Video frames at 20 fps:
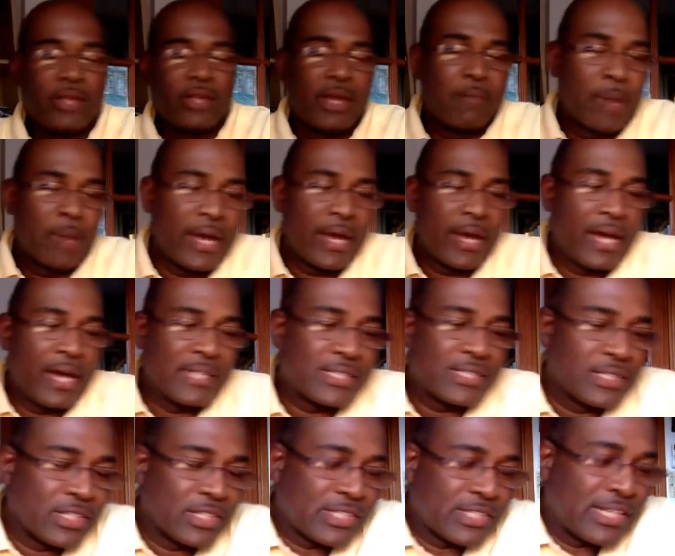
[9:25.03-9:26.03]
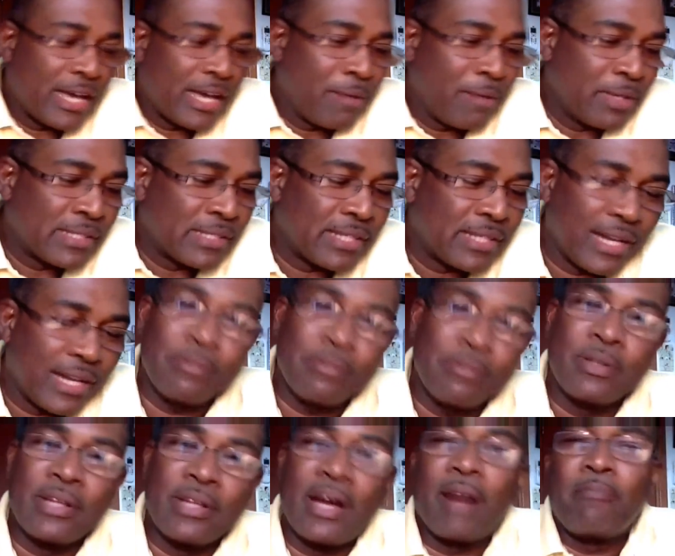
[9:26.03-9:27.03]
My answer to Sam is that
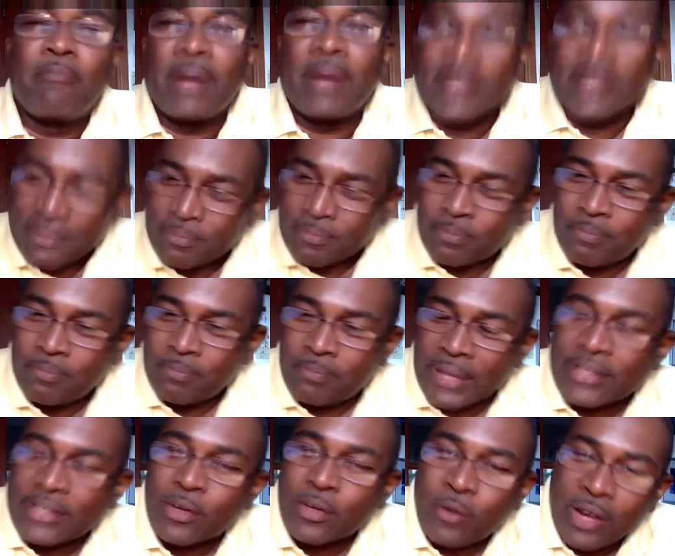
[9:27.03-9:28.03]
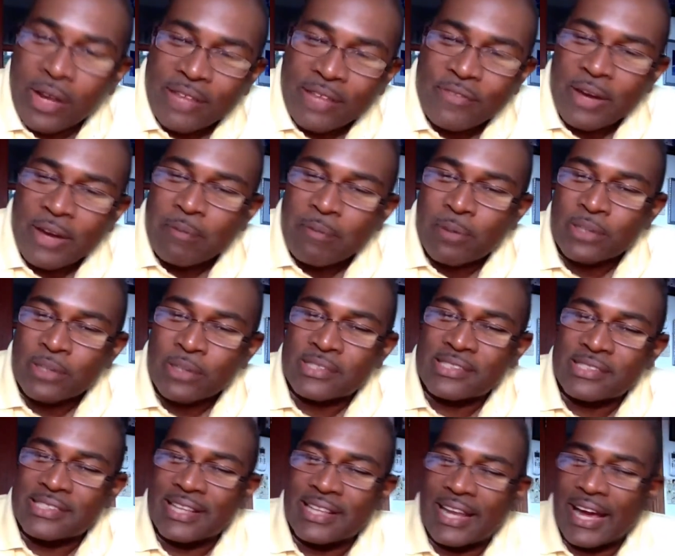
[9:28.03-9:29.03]
they are better qualified
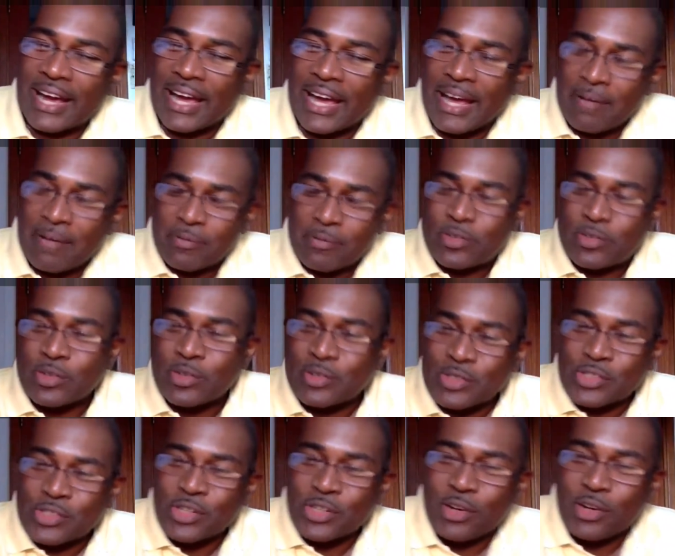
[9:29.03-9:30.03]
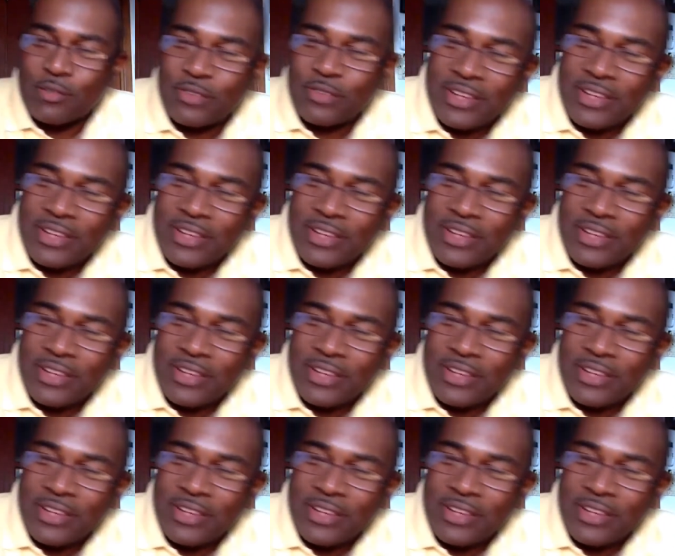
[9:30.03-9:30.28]
persons than I am to serve.